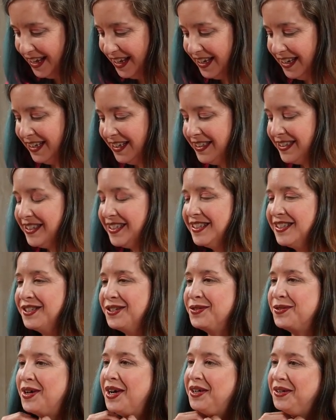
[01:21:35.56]
it's a
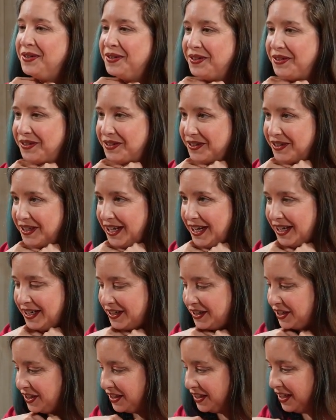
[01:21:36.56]
struggle,
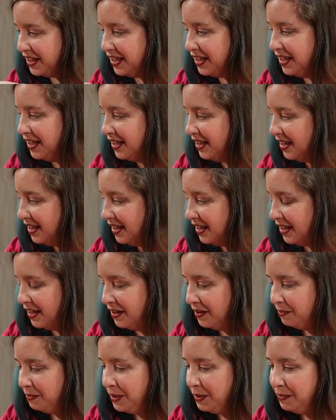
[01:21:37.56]
actually.
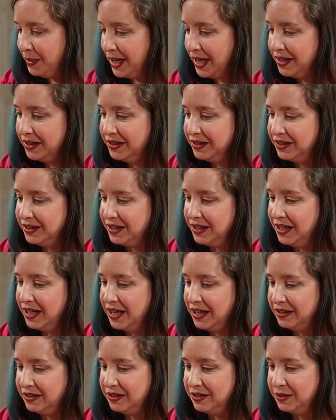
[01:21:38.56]
Um, the balancing
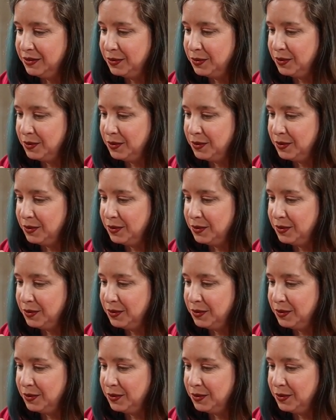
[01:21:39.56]
act is